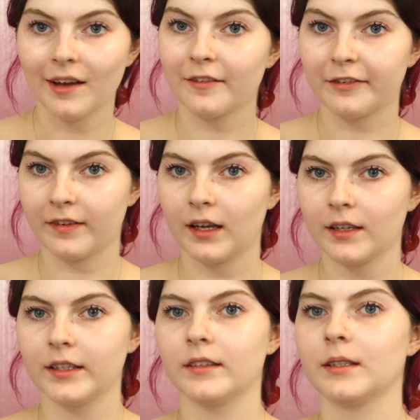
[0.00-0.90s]

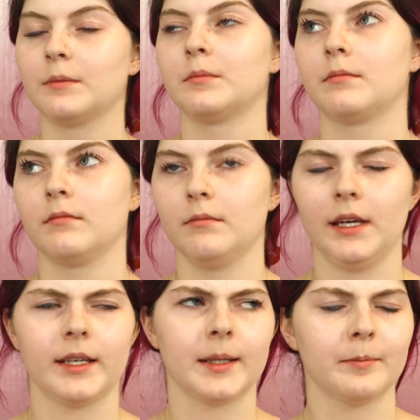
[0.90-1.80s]
fun
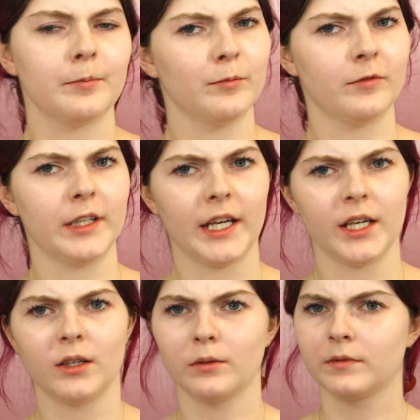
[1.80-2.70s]
makeup
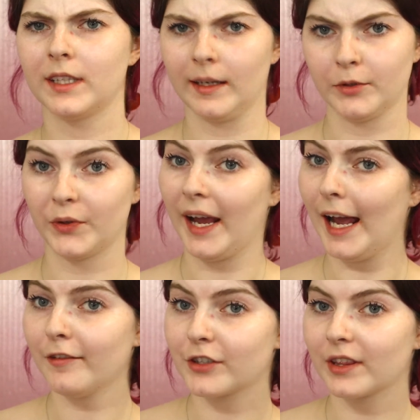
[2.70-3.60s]
video that I'm doing
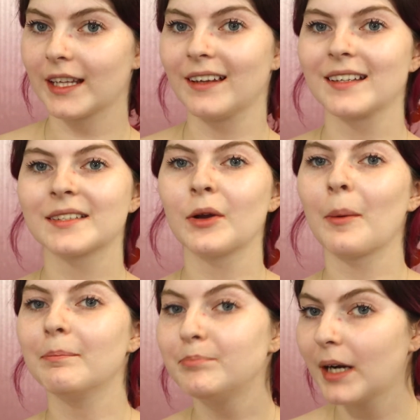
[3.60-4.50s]
after this,
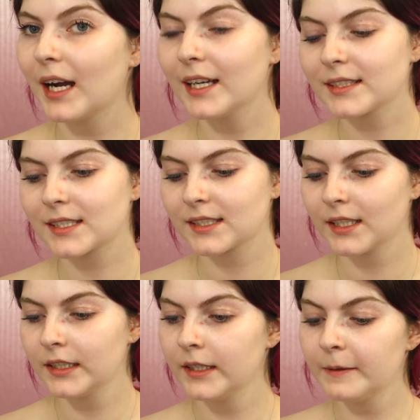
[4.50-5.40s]
but
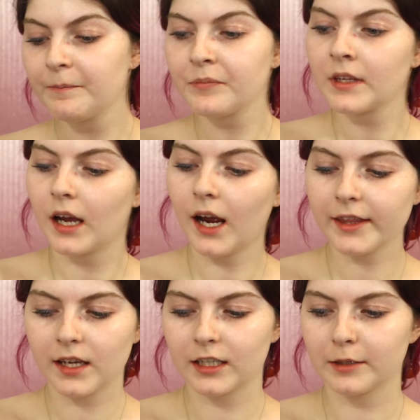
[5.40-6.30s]
I
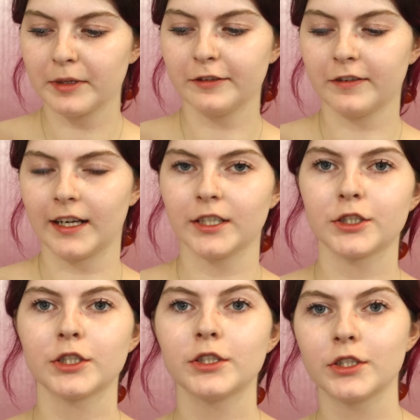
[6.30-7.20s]
thought it would be fun
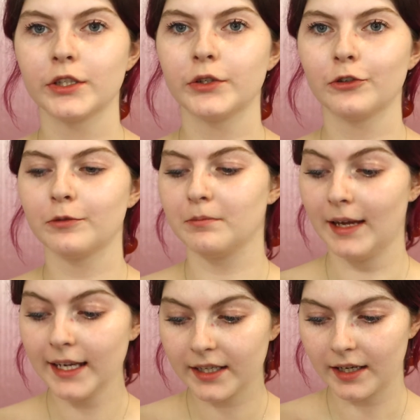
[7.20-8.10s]
to do
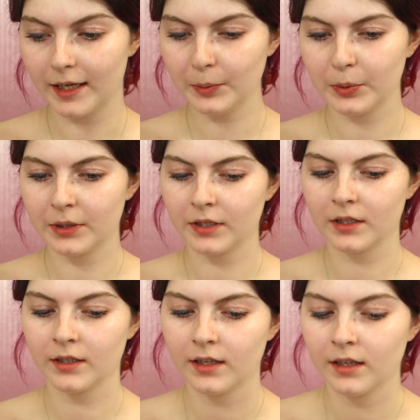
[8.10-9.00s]
makeup
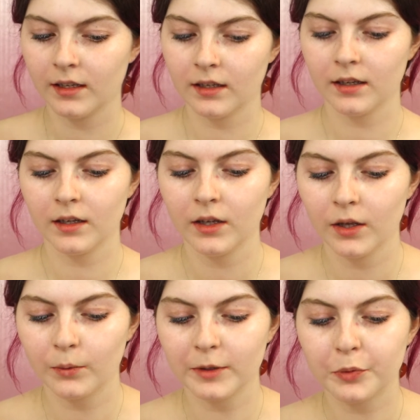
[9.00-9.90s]

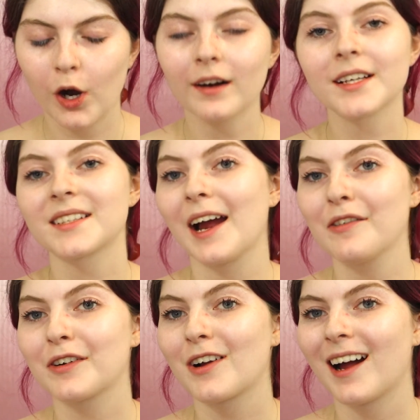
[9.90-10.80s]
with products I
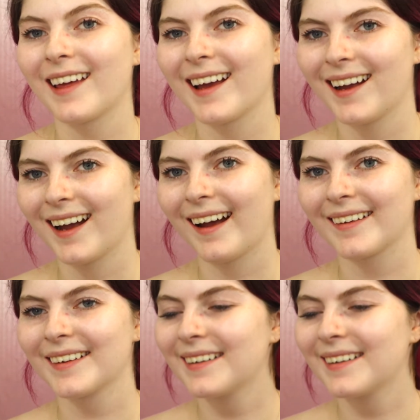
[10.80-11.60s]
forgot I had.